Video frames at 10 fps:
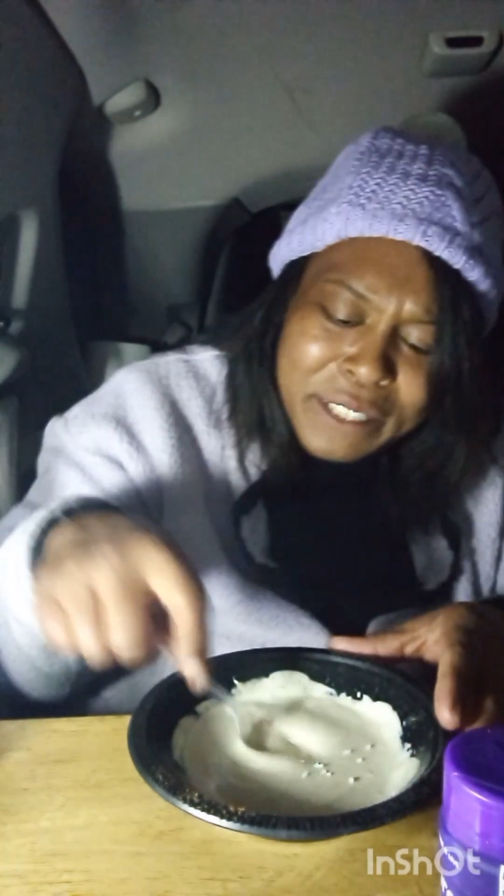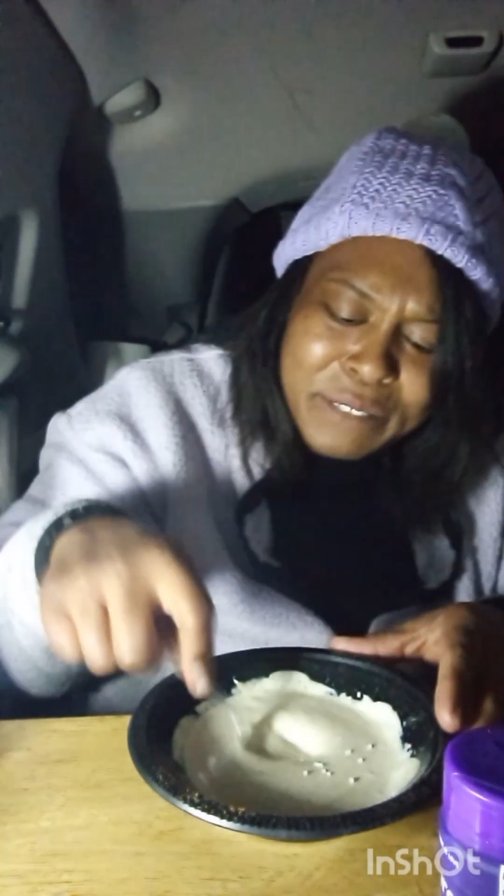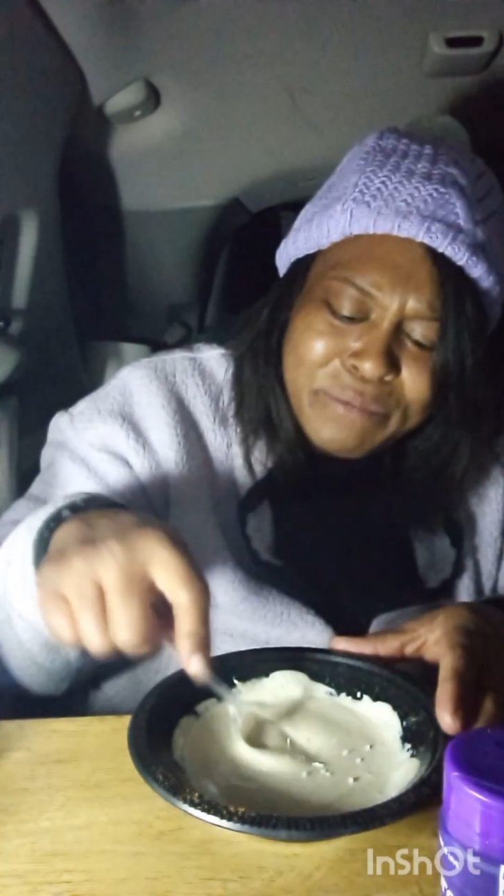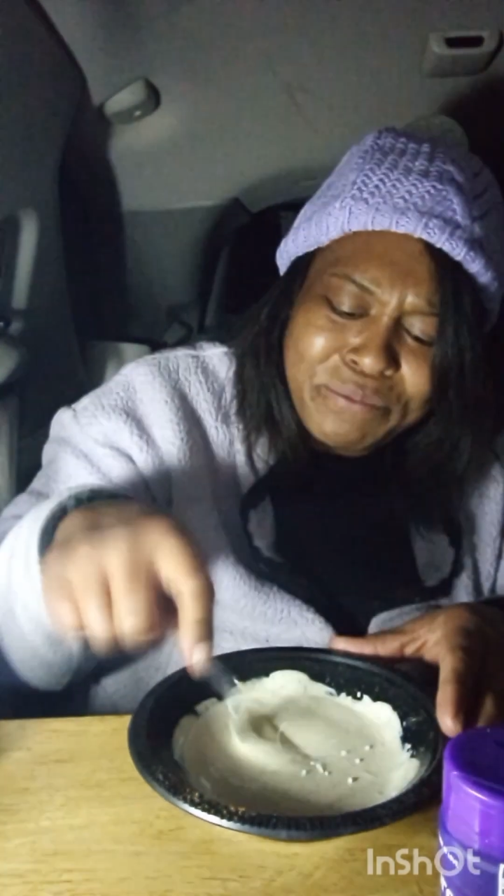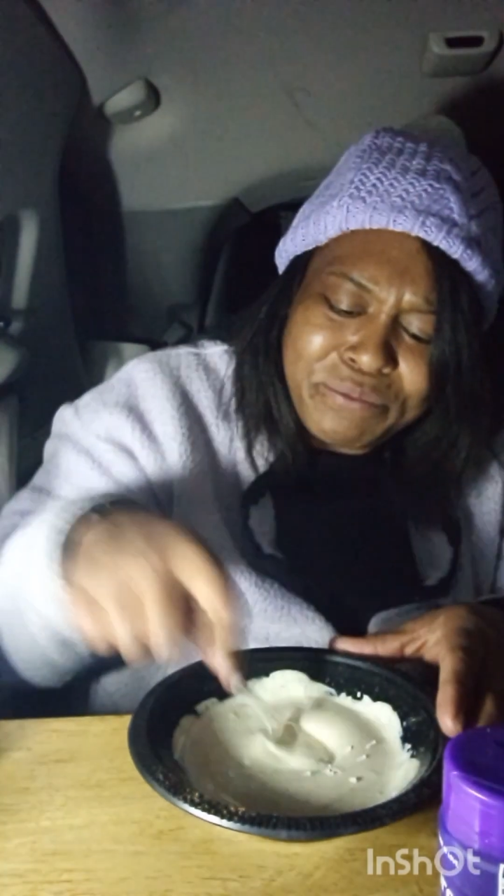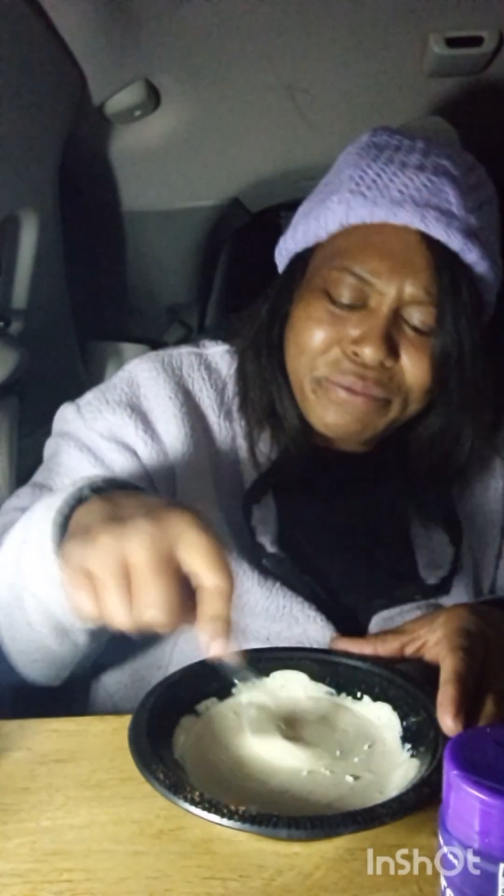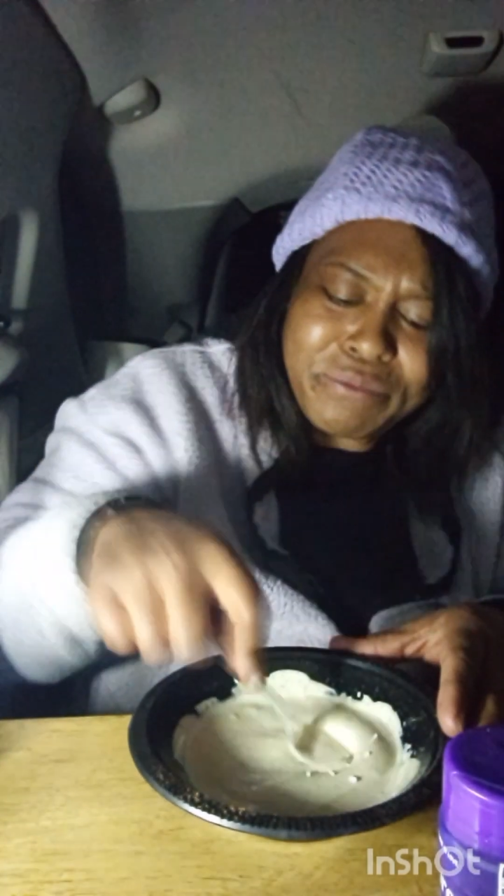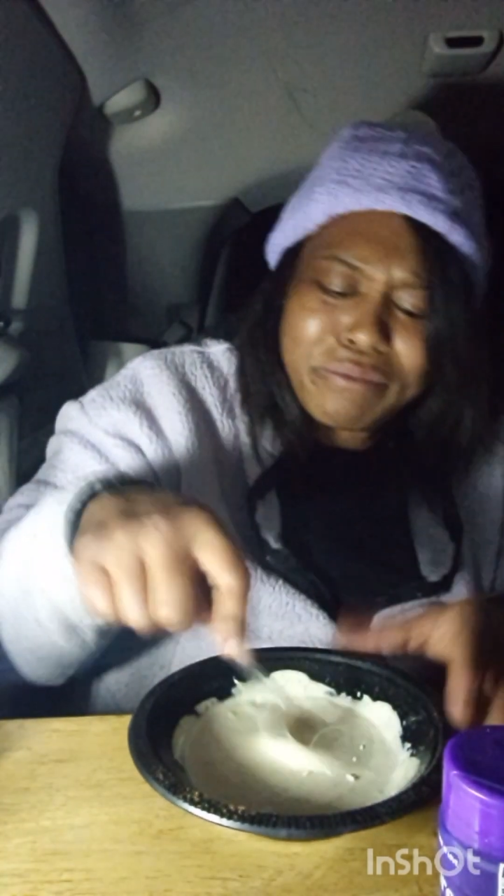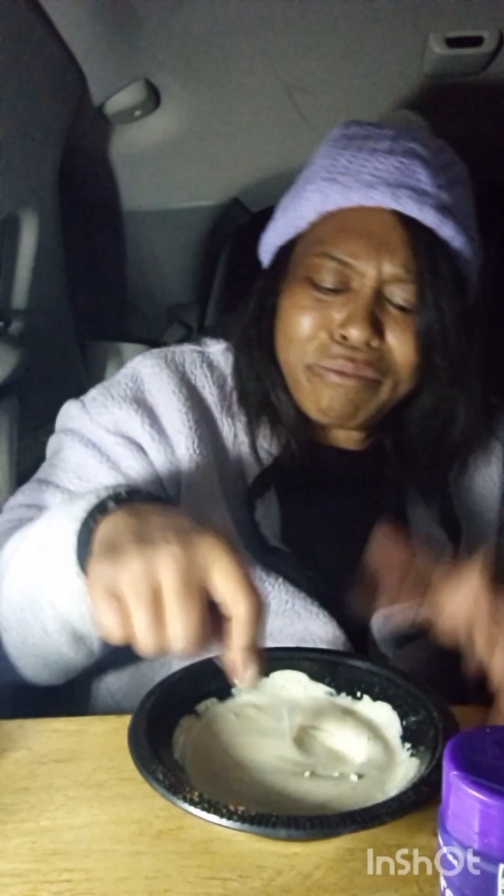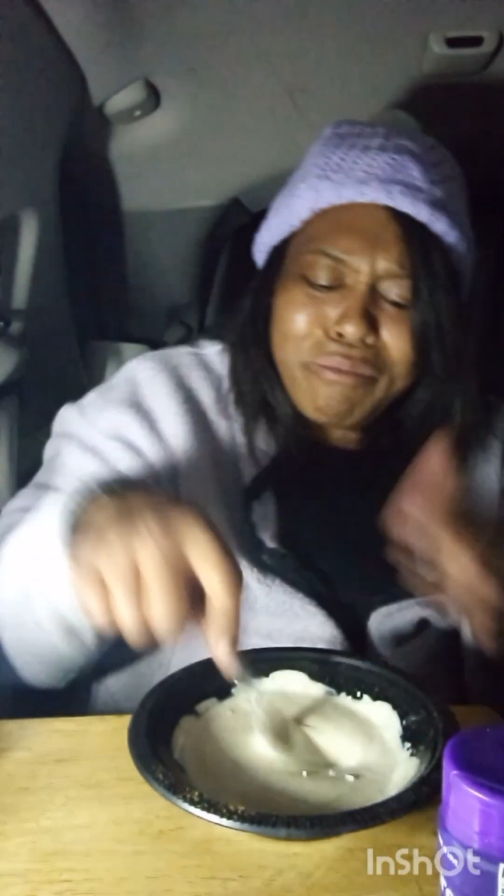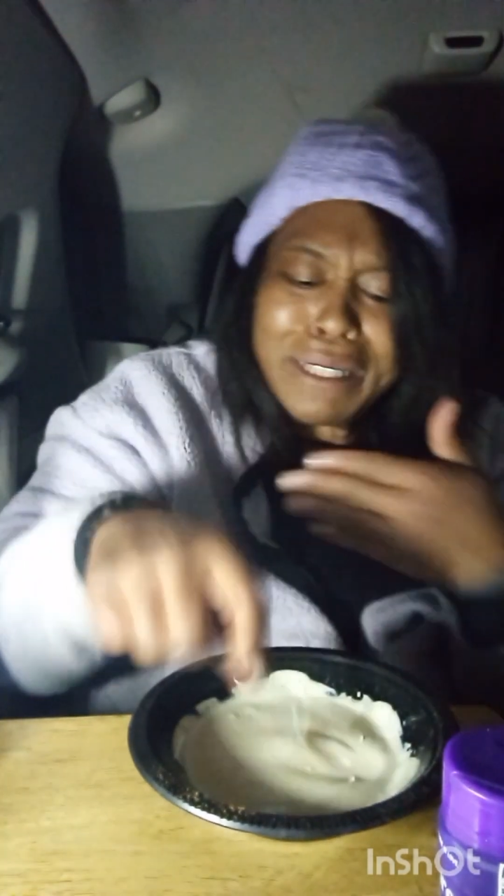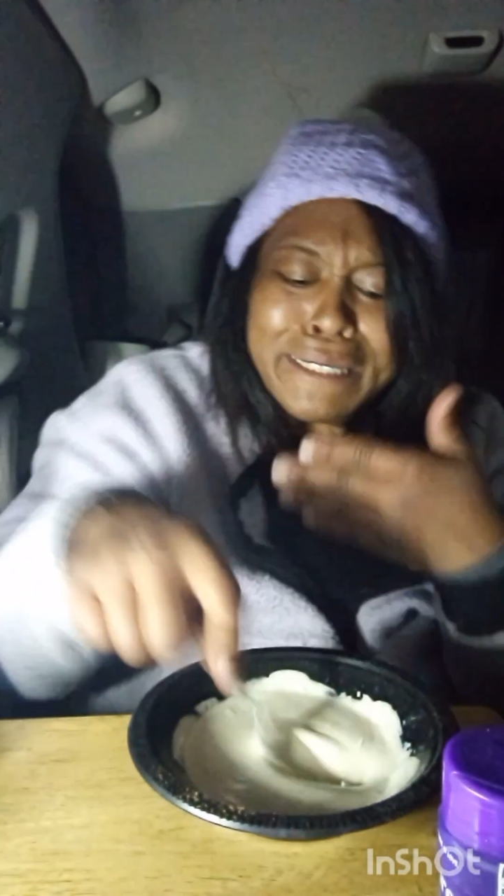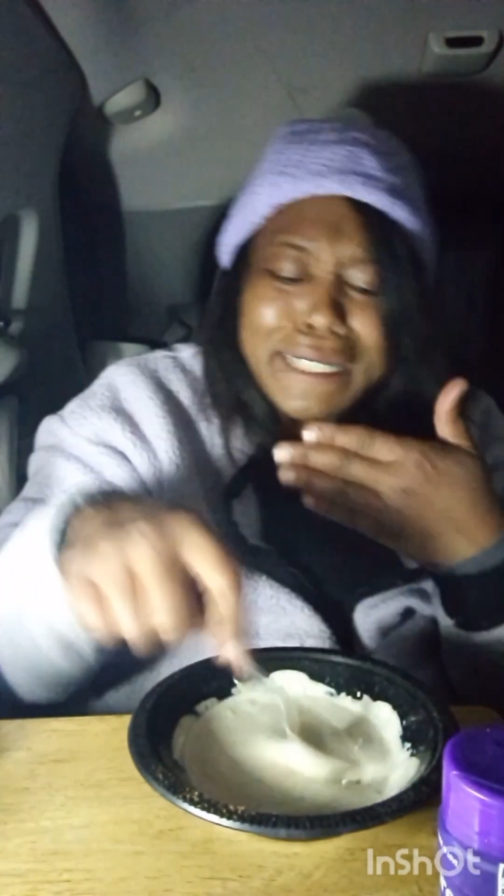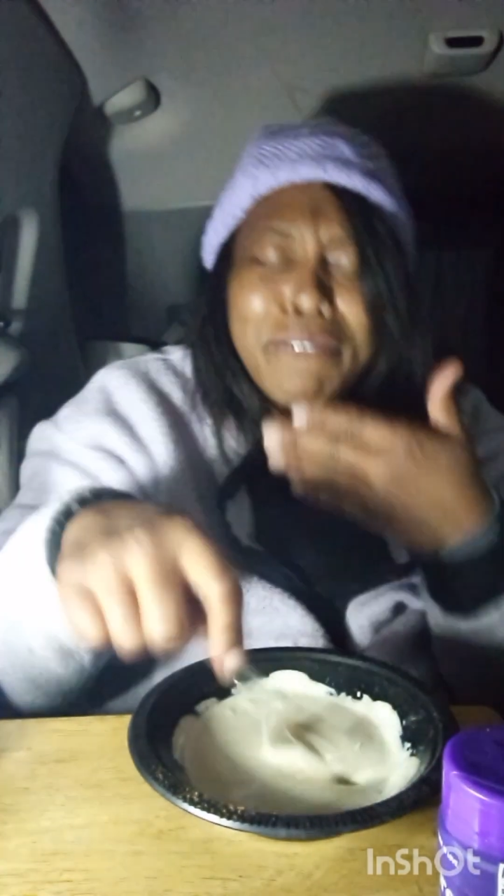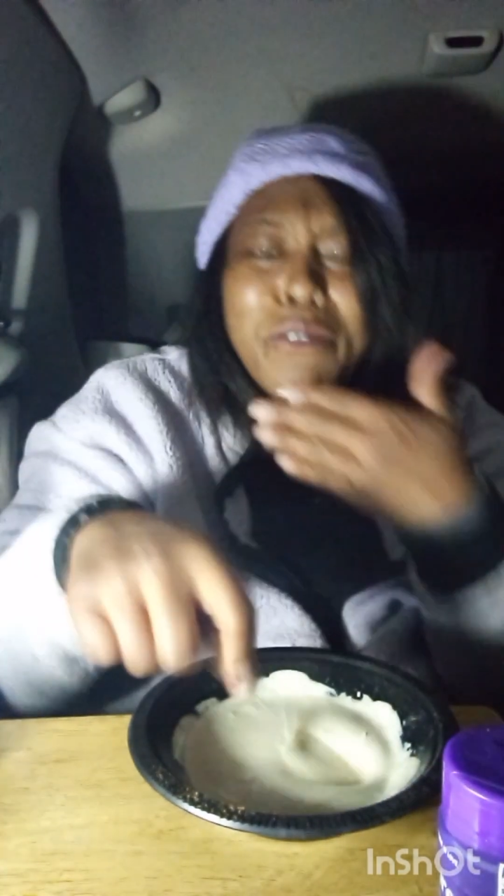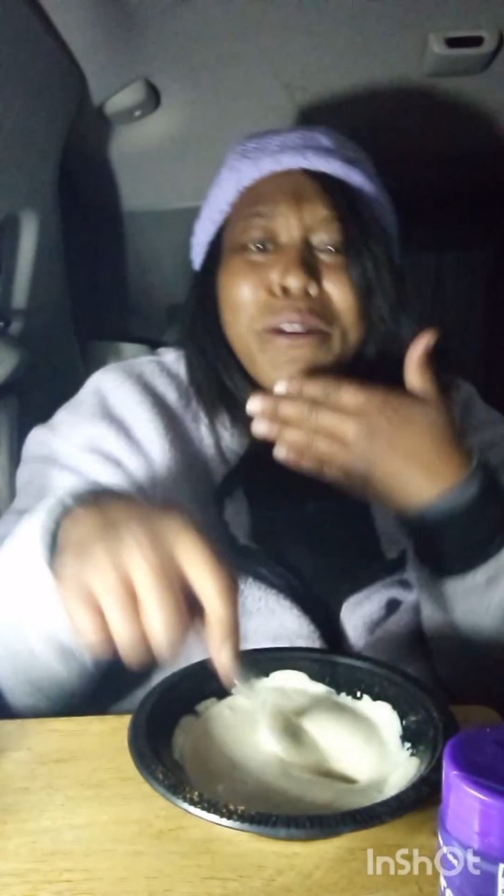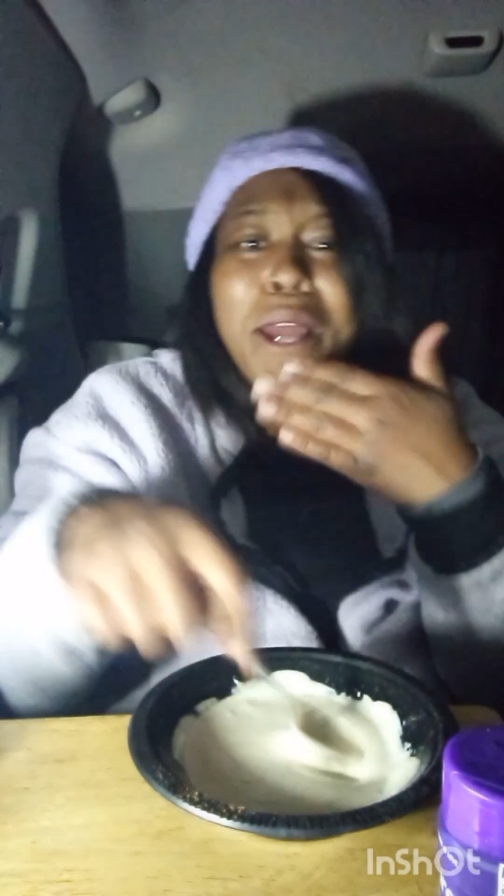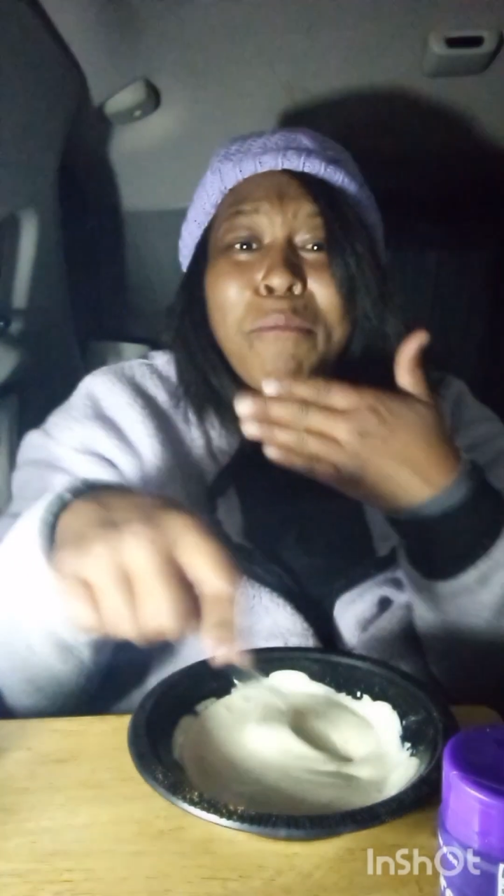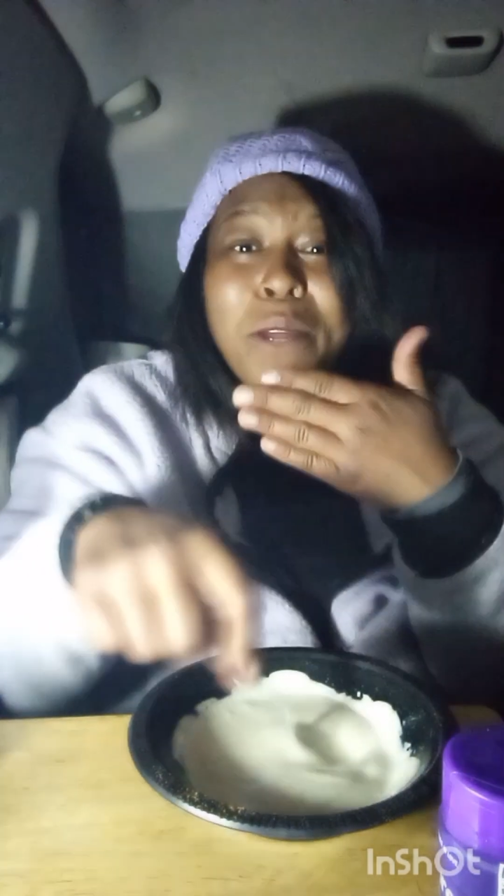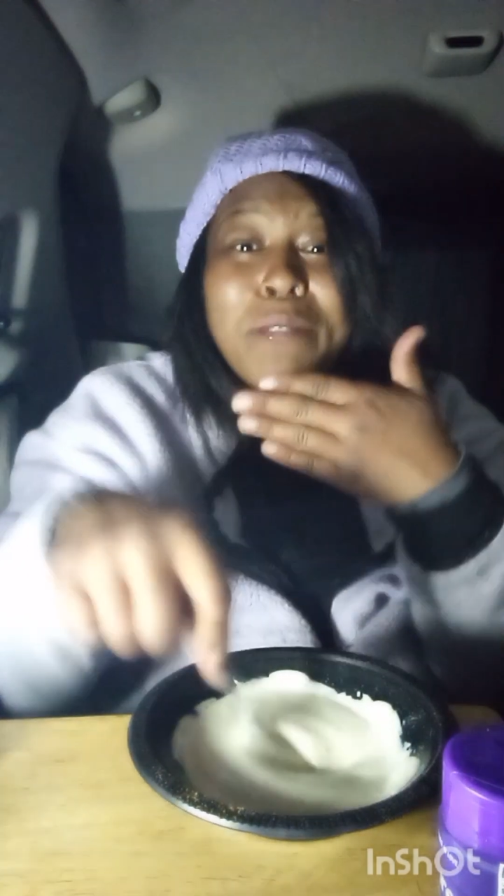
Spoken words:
of see, even when it